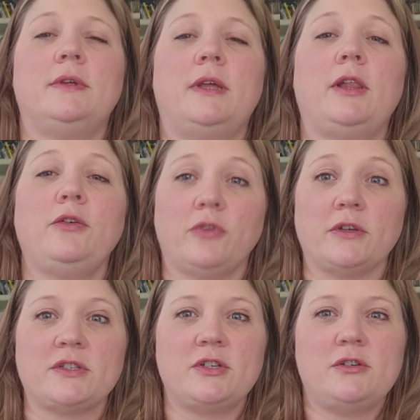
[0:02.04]
Hello,
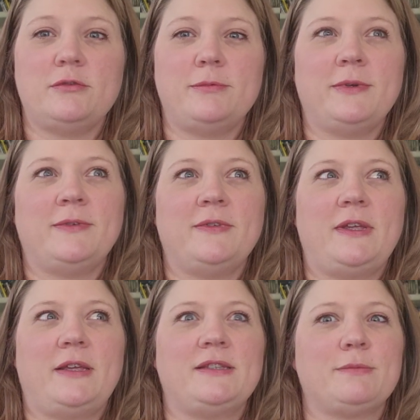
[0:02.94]
Flosstube.
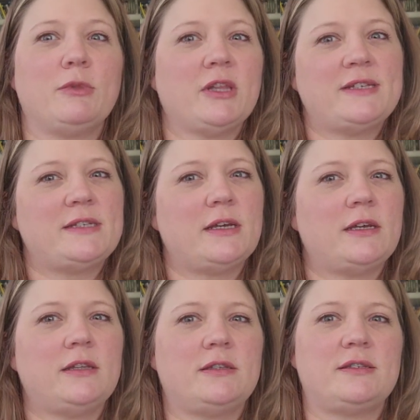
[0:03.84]
It's
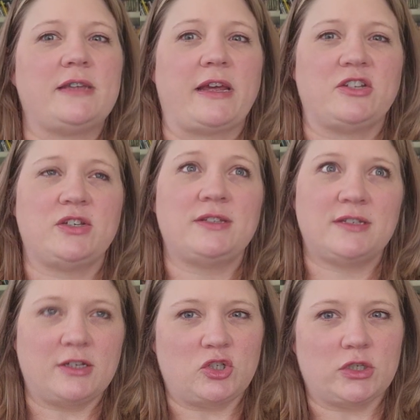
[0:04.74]
Melissa, the Stash and
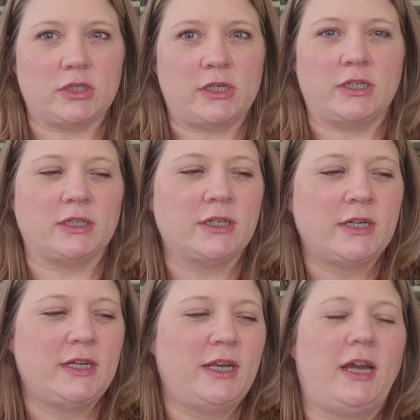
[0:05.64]
Stitcher here.
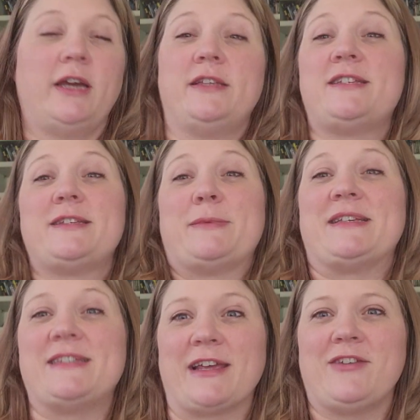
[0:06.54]
This is my
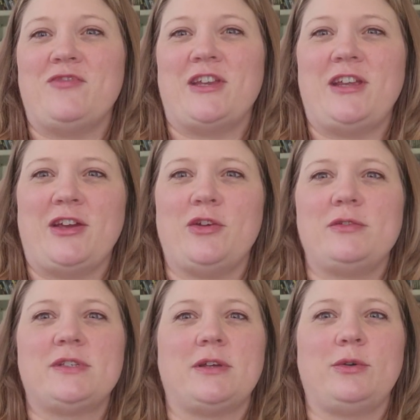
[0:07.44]
second video,
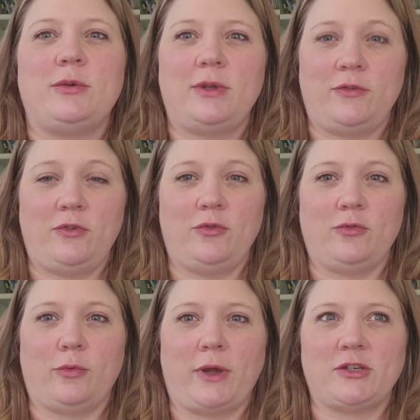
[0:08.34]
so if
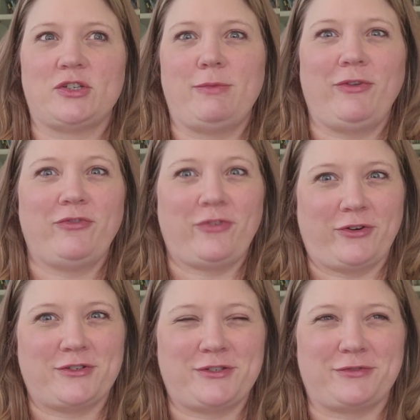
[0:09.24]
you've watched my
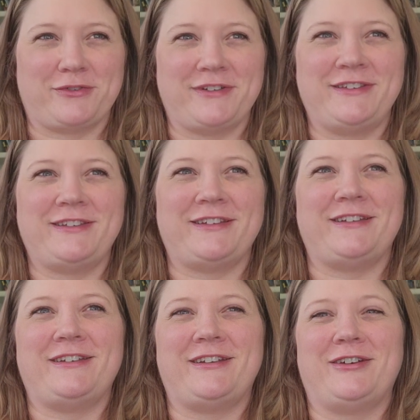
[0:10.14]
first one,
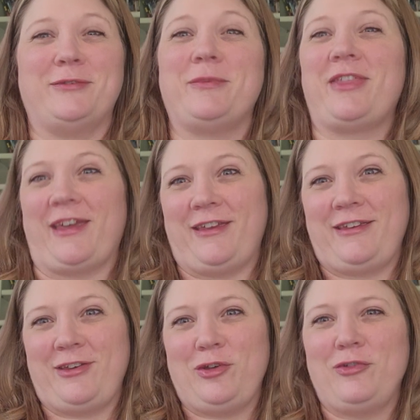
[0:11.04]
then
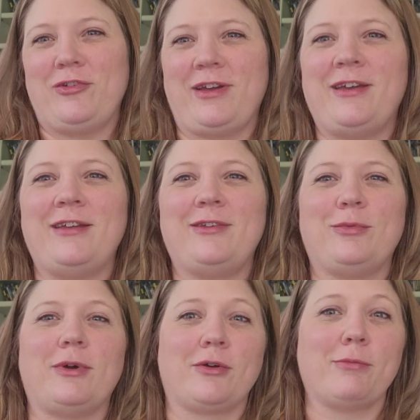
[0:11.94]
thank you and
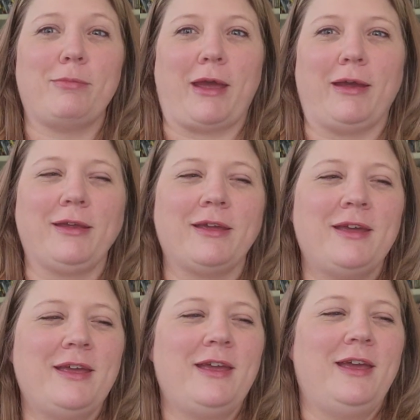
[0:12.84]
welcome back.
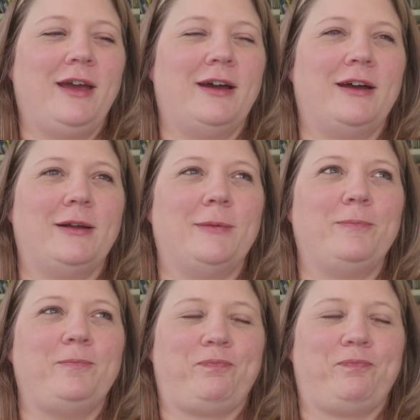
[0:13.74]
I've